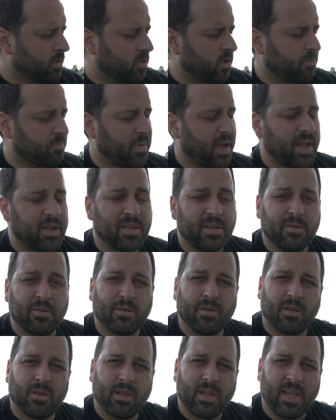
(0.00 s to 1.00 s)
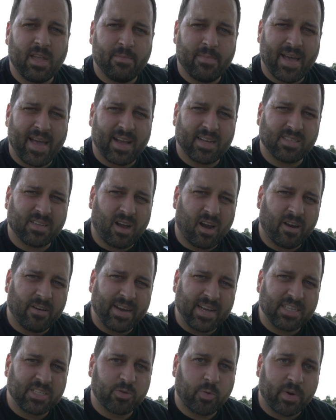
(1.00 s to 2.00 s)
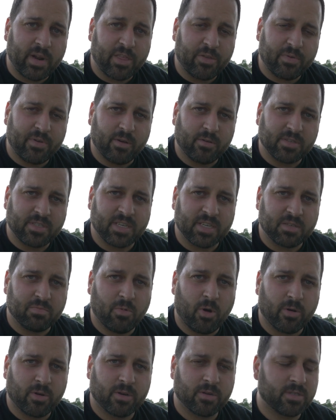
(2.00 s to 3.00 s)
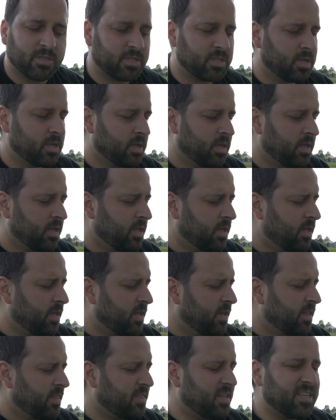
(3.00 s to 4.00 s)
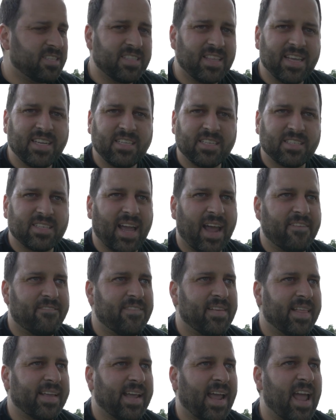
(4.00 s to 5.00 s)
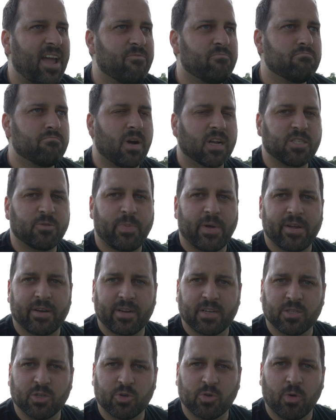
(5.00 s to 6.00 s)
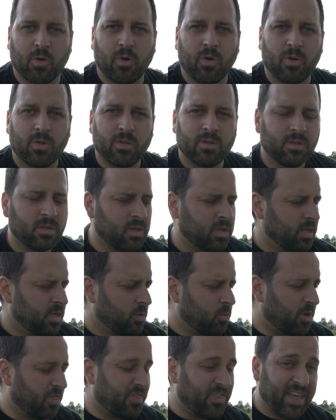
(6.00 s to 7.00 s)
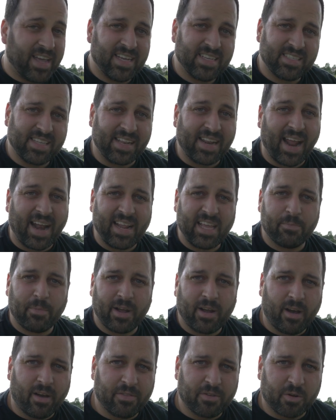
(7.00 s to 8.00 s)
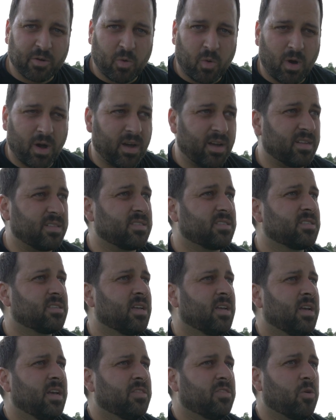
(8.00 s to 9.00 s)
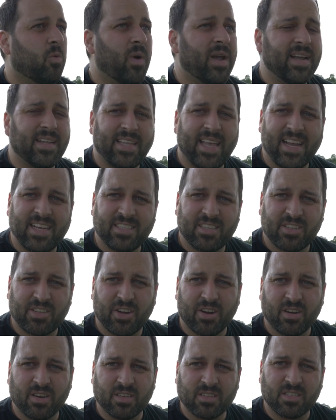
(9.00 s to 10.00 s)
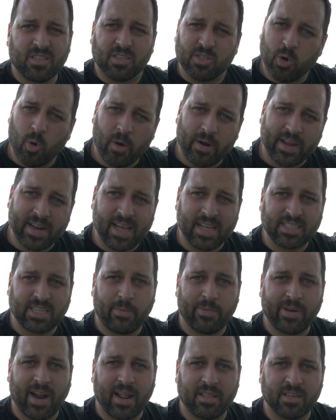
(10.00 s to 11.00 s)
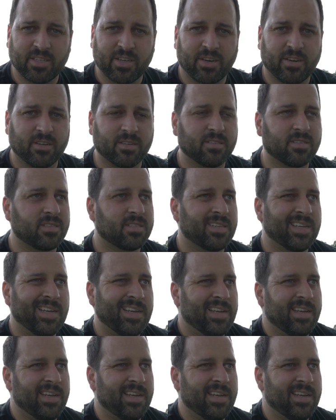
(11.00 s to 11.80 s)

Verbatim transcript: with my Emax RS2306 motors. This thing just, I feel like I have much better control with this than any of my other quads. The way it takes the turns, the torque it has coming out of the turns,